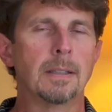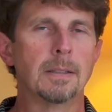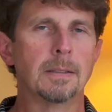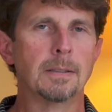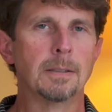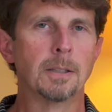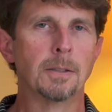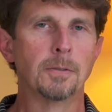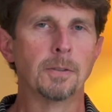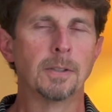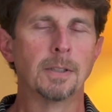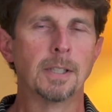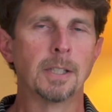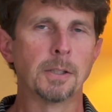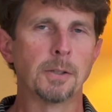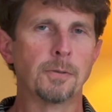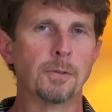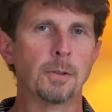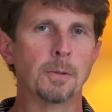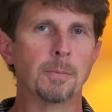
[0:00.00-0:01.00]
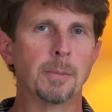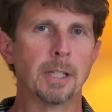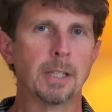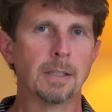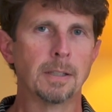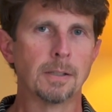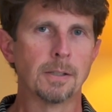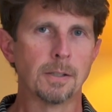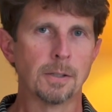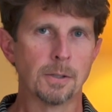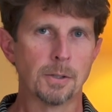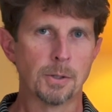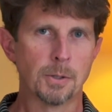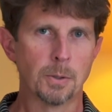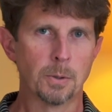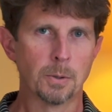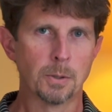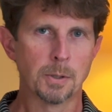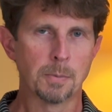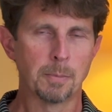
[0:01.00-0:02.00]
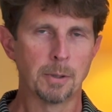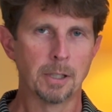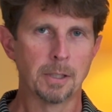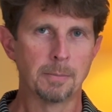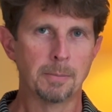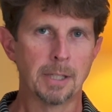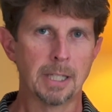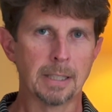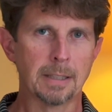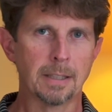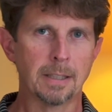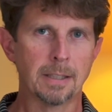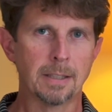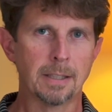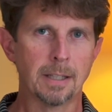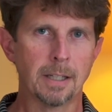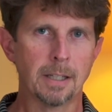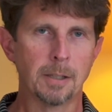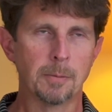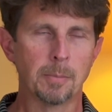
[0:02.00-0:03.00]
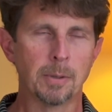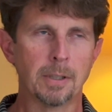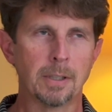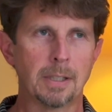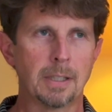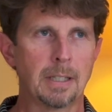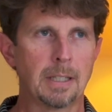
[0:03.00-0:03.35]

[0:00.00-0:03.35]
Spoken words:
Over the next few minutes, as George played back that tape,